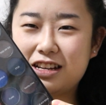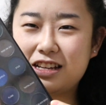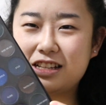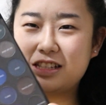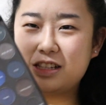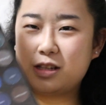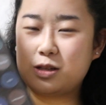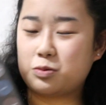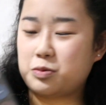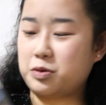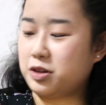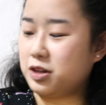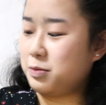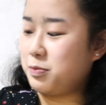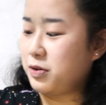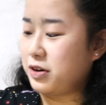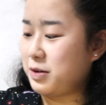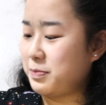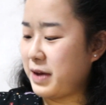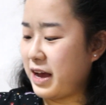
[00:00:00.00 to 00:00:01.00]
it's this really
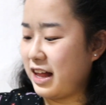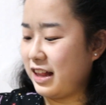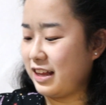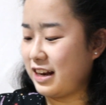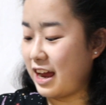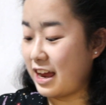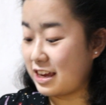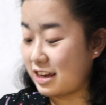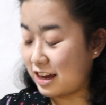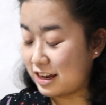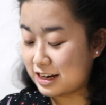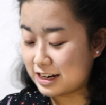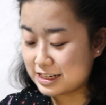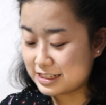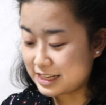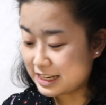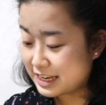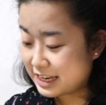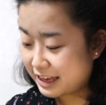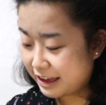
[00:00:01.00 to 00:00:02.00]
pretty palette. I got it as
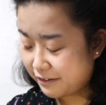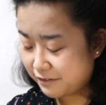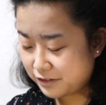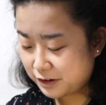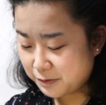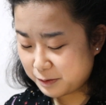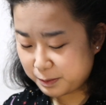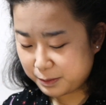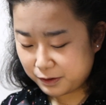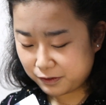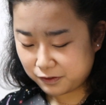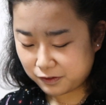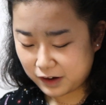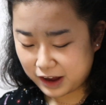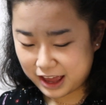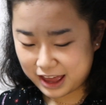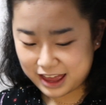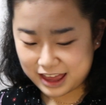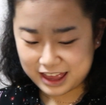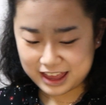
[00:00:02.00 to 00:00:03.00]
a gift from a
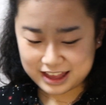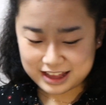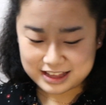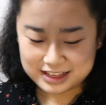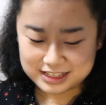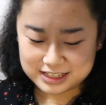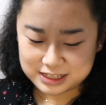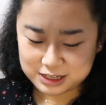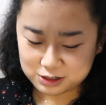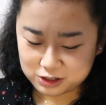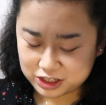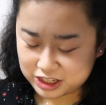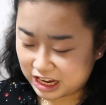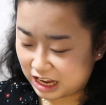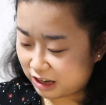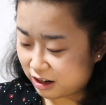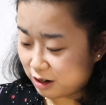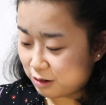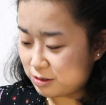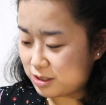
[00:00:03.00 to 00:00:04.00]
friend, so
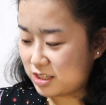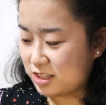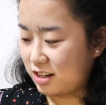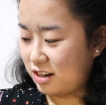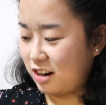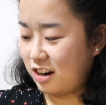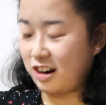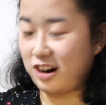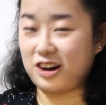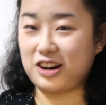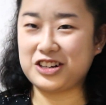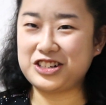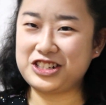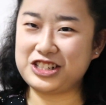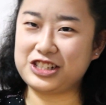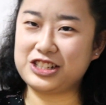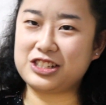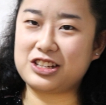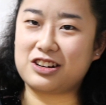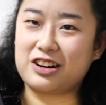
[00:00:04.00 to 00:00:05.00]
shout out to her,
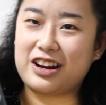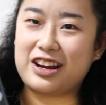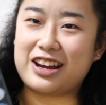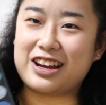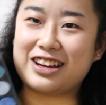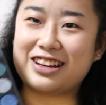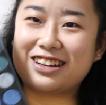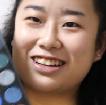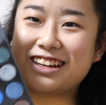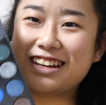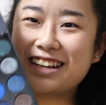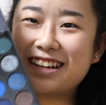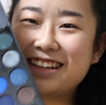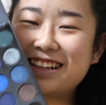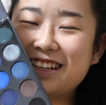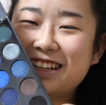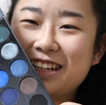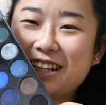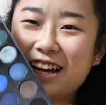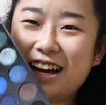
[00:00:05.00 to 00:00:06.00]
she's great.
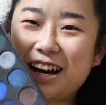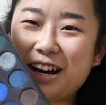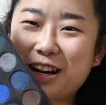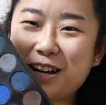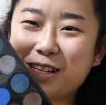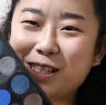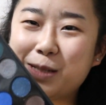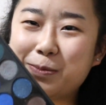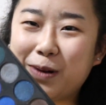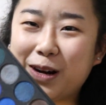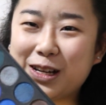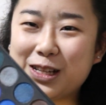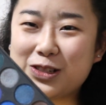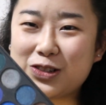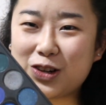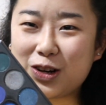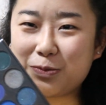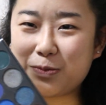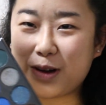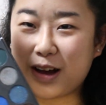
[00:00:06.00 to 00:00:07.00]

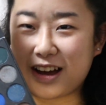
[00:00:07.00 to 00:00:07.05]
Sponsoring